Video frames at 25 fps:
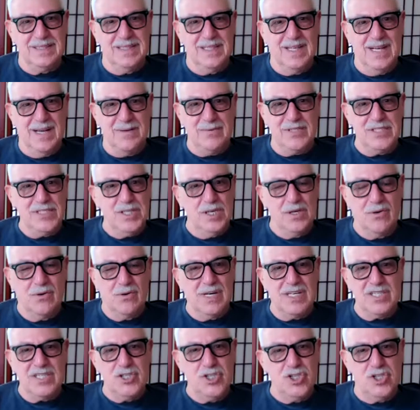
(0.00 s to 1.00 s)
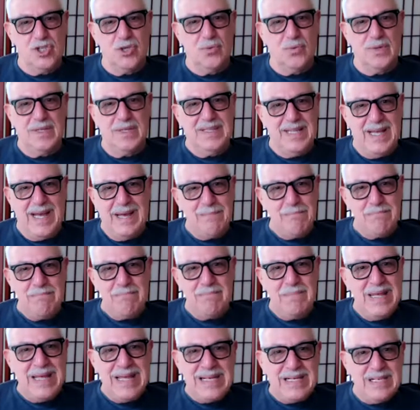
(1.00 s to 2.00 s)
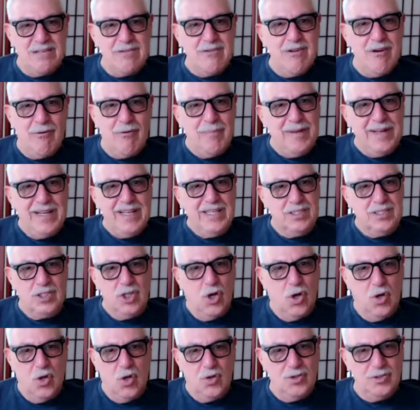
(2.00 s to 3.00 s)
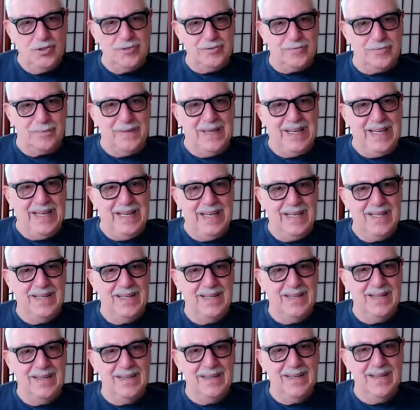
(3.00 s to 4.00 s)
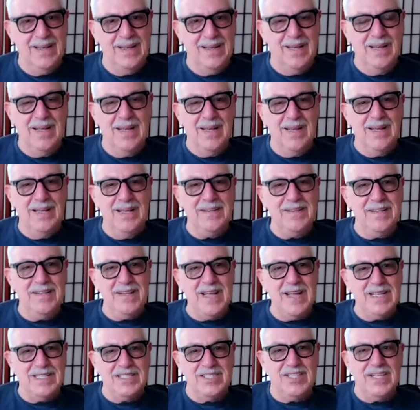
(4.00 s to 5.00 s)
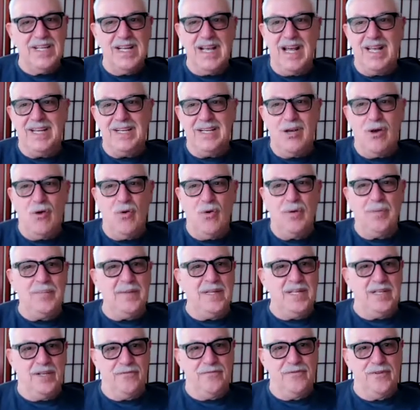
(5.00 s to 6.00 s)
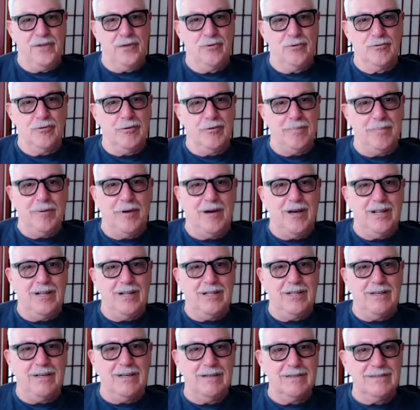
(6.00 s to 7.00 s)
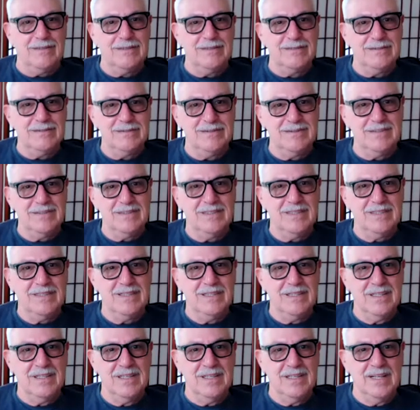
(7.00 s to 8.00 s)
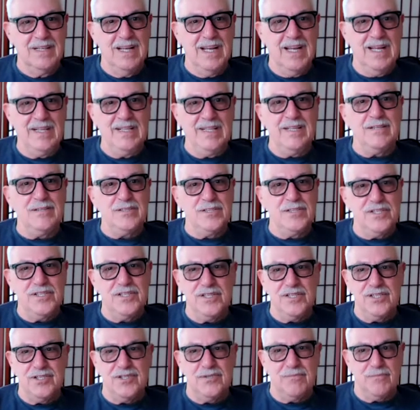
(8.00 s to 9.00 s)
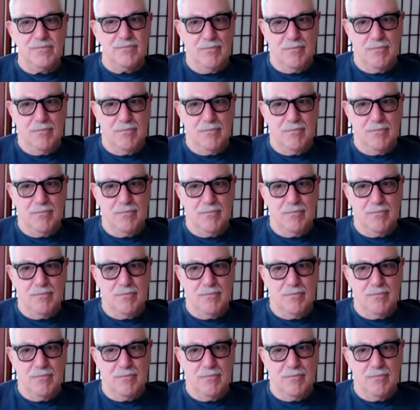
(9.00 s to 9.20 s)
I wasn't quite sure what that meant. Nobody told me. And the next thing I know, I'm in a funeral parlor, and there's this